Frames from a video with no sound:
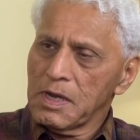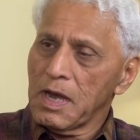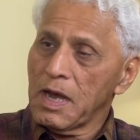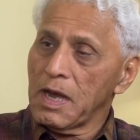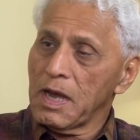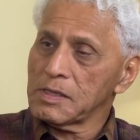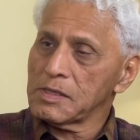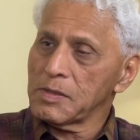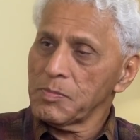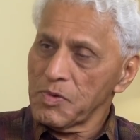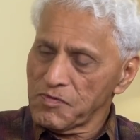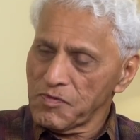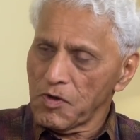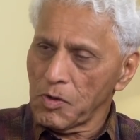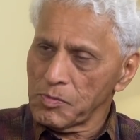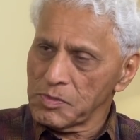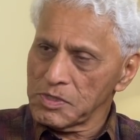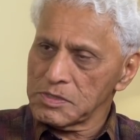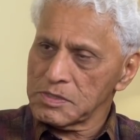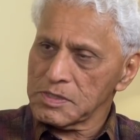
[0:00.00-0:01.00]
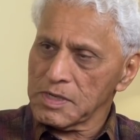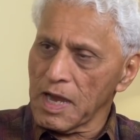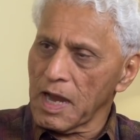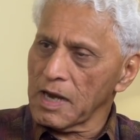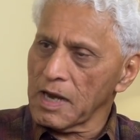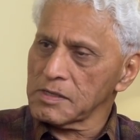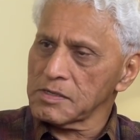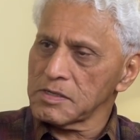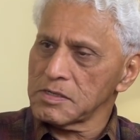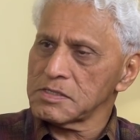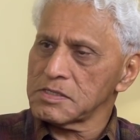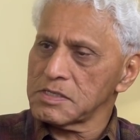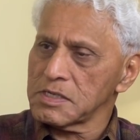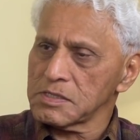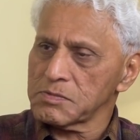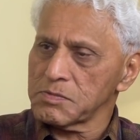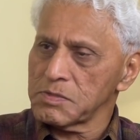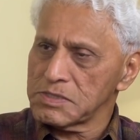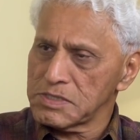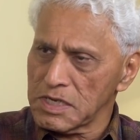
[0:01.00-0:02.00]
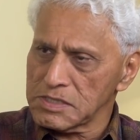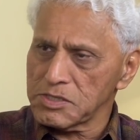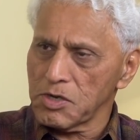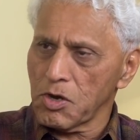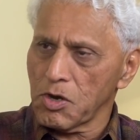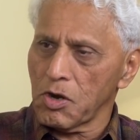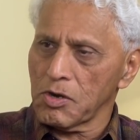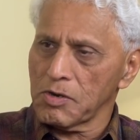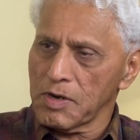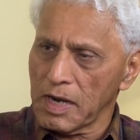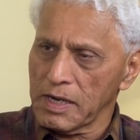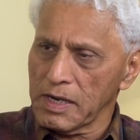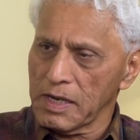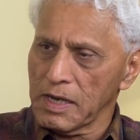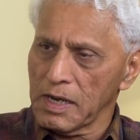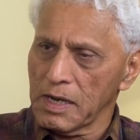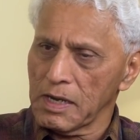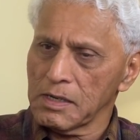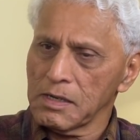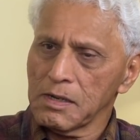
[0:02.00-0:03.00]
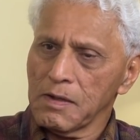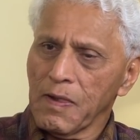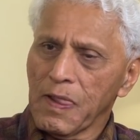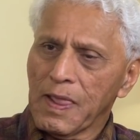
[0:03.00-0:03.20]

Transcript: the performance characteristics were just not ready yet.